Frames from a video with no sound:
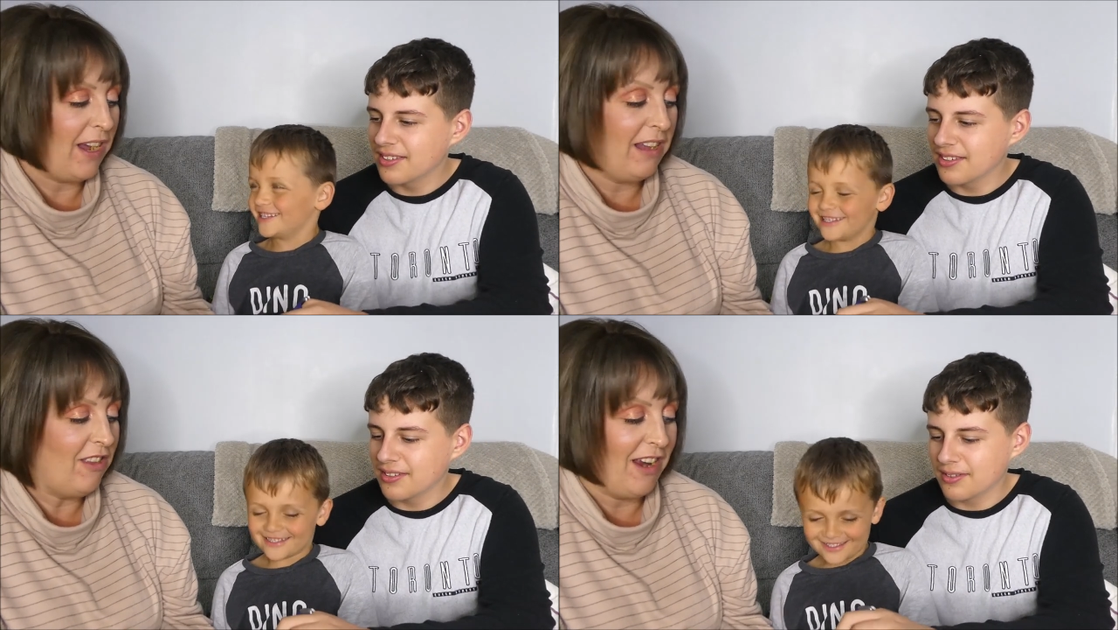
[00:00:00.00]

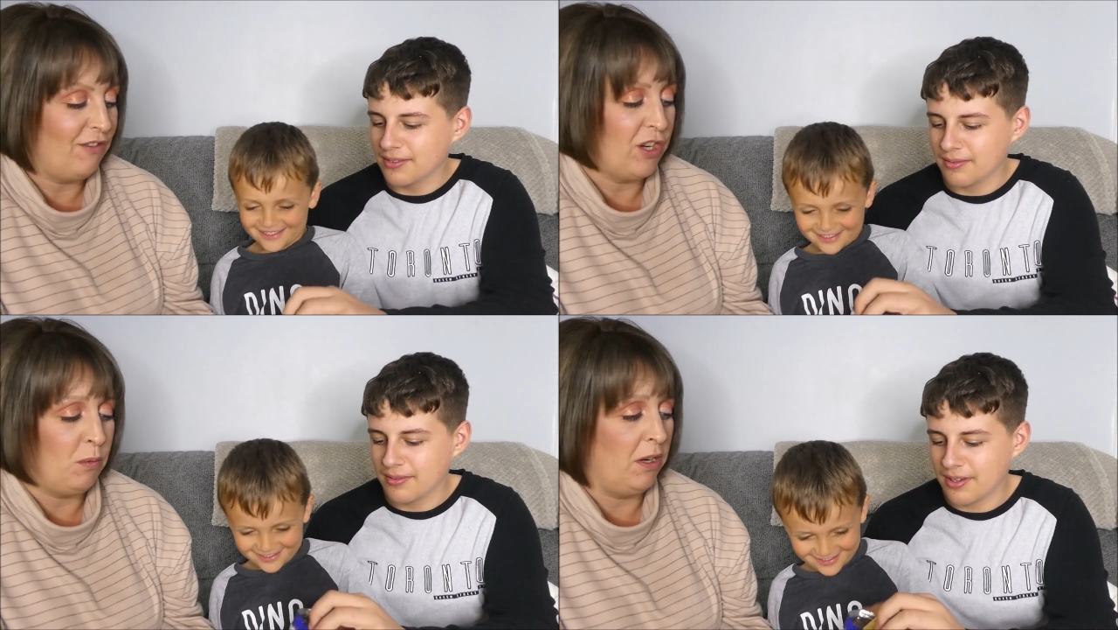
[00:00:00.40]
Speaker 1: try it then.
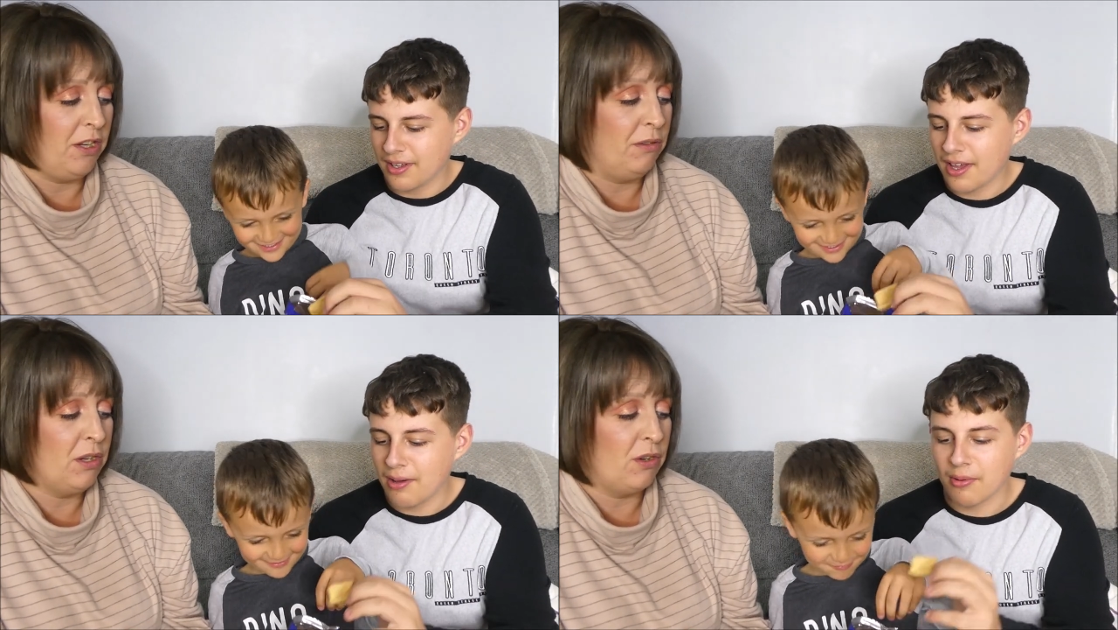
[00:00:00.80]
You don't want
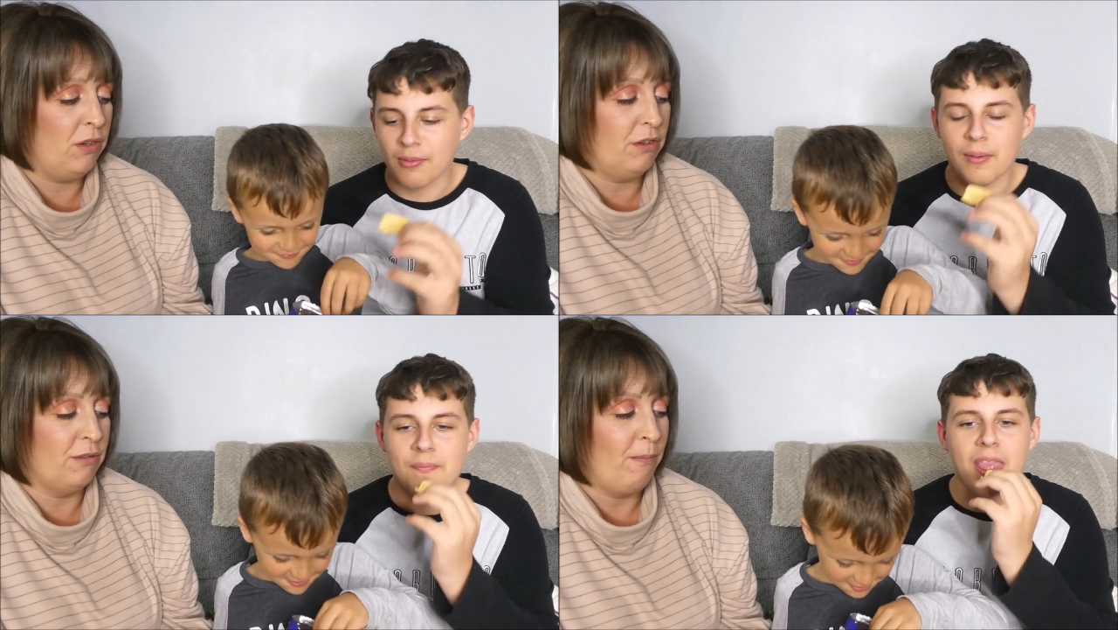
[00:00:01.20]
it. They're
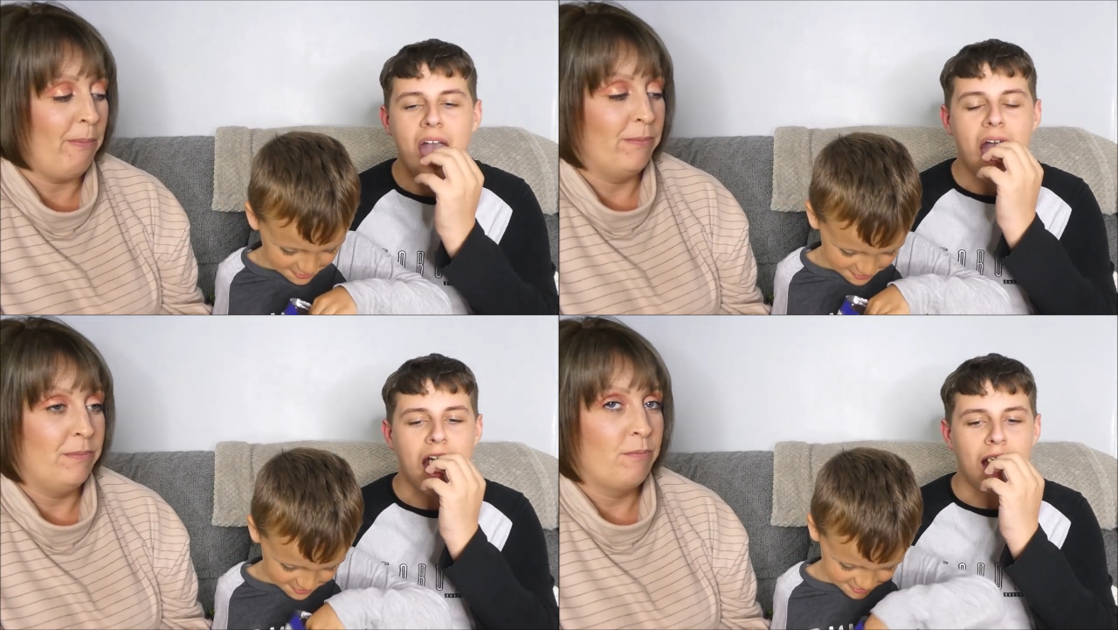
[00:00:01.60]

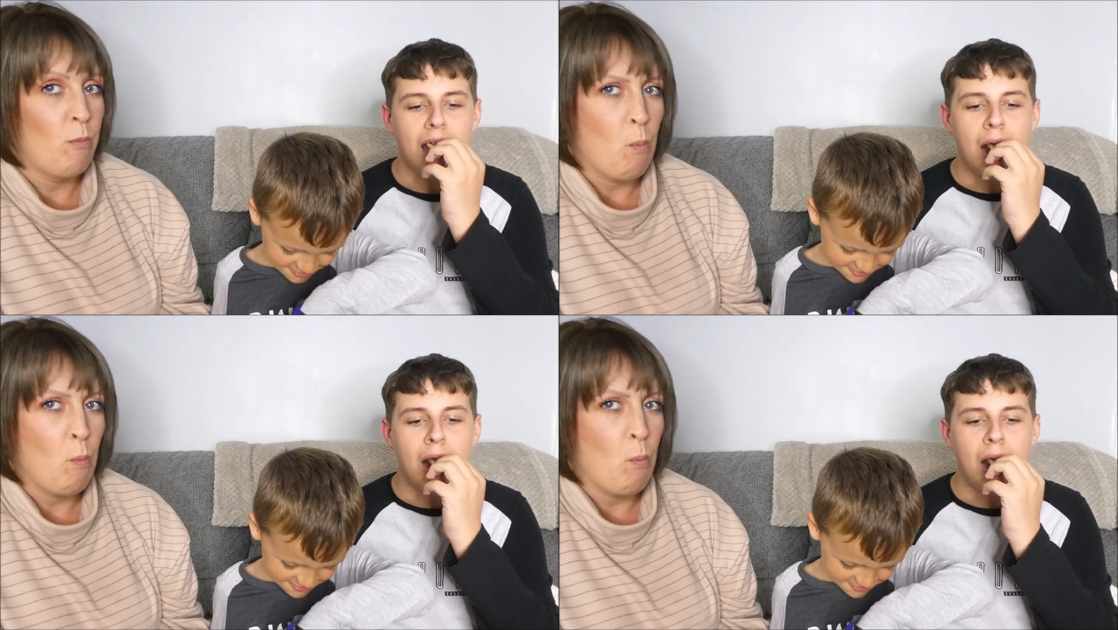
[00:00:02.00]
good.